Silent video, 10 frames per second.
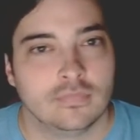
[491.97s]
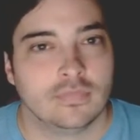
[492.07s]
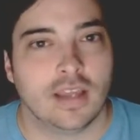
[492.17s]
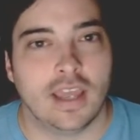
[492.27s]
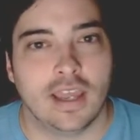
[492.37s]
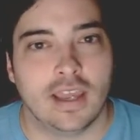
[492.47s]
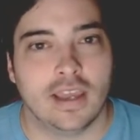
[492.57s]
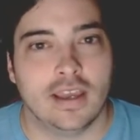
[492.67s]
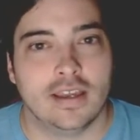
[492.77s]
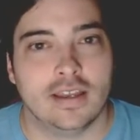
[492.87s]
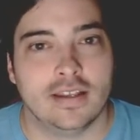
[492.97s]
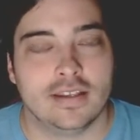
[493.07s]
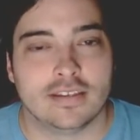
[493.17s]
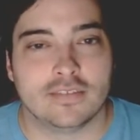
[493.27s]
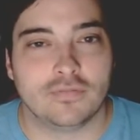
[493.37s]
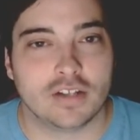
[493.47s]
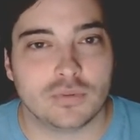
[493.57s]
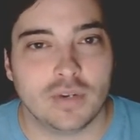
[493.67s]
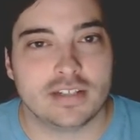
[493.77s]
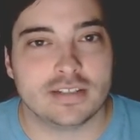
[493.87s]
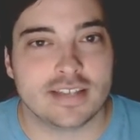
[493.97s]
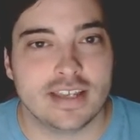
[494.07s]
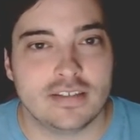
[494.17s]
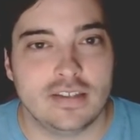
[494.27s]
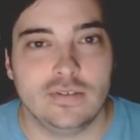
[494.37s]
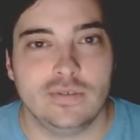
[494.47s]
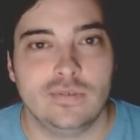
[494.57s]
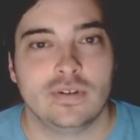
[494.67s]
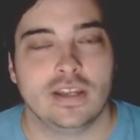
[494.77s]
and fluctuations get to you,